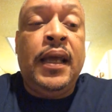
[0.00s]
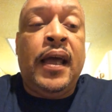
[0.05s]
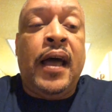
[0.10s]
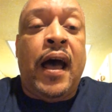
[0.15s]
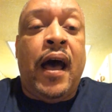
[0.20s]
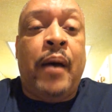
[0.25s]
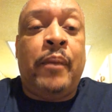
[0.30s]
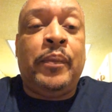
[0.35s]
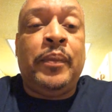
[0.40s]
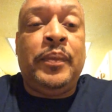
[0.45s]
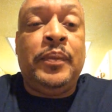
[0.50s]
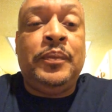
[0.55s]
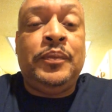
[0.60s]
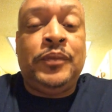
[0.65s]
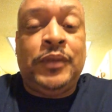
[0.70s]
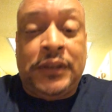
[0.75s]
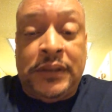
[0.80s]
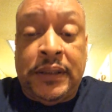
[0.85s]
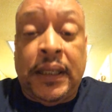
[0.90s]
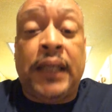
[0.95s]
I'm
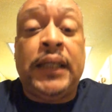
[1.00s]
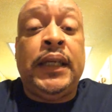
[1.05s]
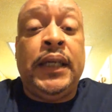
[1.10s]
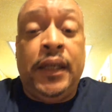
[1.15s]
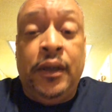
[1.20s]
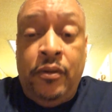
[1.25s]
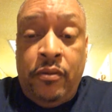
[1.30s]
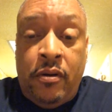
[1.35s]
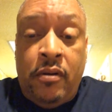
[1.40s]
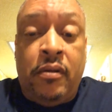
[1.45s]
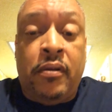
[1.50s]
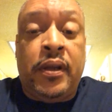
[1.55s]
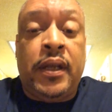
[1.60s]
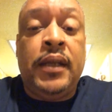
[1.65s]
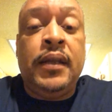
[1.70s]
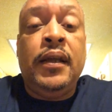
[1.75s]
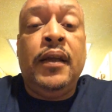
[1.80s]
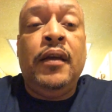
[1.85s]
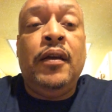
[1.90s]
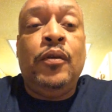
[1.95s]
steadily
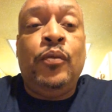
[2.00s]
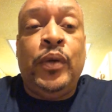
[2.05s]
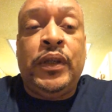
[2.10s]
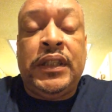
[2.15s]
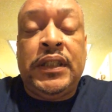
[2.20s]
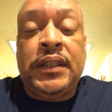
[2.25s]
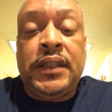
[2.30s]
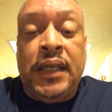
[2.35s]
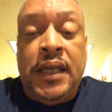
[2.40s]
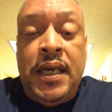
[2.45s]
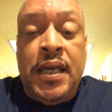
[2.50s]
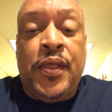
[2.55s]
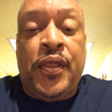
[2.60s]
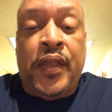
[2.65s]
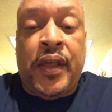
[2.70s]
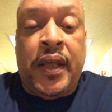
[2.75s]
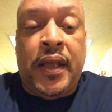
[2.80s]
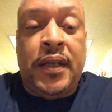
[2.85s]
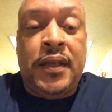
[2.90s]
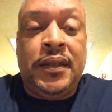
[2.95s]
growing, which is a good
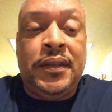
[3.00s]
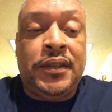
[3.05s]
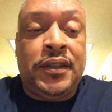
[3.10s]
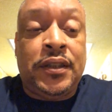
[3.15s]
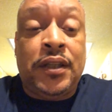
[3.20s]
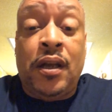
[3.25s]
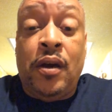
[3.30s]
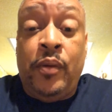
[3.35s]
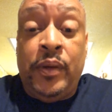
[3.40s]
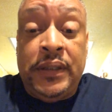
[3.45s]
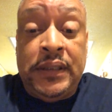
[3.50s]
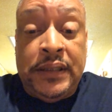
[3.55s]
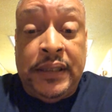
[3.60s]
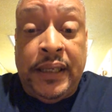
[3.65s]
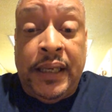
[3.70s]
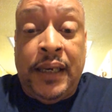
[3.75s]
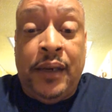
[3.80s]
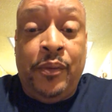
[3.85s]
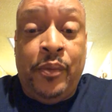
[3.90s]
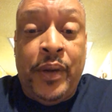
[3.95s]
thing. Slow and
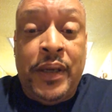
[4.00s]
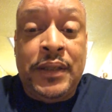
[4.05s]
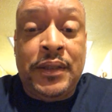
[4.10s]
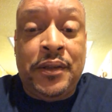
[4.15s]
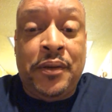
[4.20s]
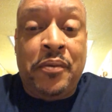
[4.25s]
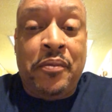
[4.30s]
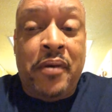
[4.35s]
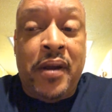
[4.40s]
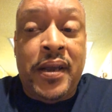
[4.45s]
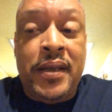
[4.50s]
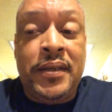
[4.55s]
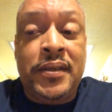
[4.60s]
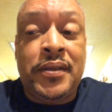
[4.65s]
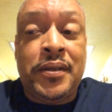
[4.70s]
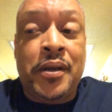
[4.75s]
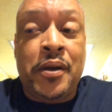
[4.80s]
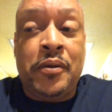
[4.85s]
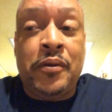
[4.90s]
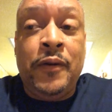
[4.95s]
steady wins the race.
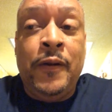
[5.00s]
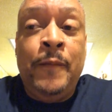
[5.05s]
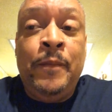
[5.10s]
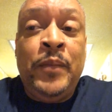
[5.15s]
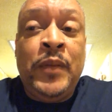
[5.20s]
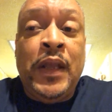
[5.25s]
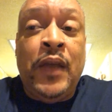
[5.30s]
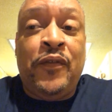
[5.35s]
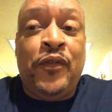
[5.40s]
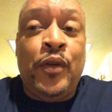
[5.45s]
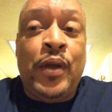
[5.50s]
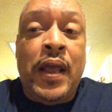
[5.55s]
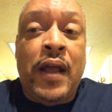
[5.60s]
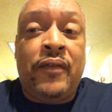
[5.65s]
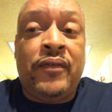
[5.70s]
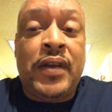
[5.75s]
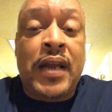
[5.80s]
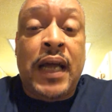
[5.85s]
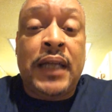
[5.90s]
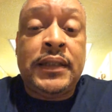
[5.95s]
So if you have
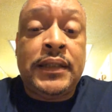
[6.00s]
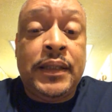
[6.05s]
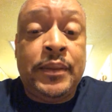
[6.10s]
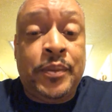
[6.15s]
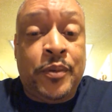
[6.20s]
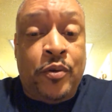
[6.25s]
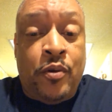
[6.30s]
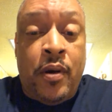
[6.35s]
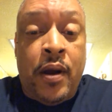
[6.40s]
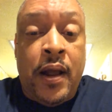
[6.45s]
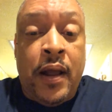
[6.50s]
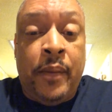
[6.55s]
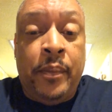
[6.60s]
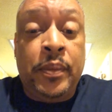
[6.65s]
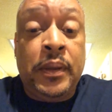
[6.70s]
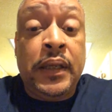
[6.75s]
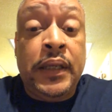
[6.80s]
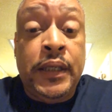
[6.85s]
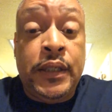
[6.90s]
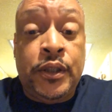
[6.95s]
not subscribed,
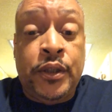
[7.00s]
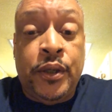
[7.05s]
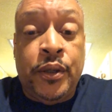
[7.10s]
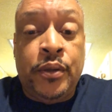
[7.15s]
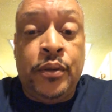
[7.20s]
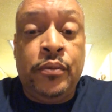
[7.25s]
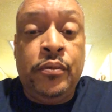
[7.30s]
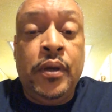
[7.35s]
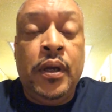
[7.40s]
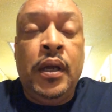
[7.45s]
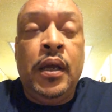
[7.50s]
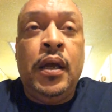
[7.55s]
please do.